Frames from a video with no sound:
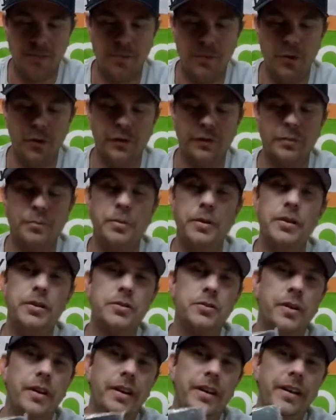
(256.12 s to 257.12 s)
Beautiful
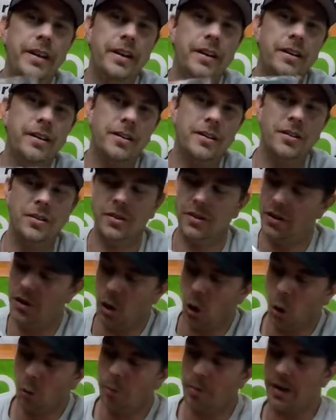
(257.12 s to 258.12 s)
piece right here. An
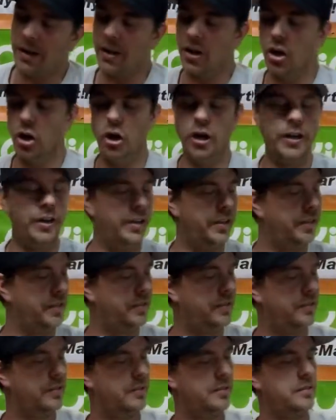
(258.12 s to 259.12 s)
opening hood
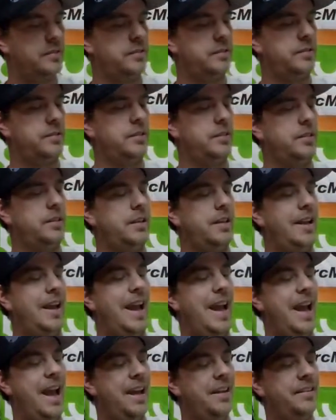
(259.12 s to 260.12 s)

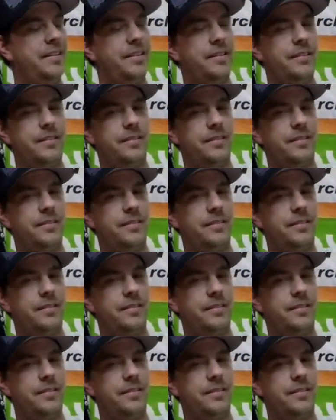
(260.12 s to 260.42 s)
and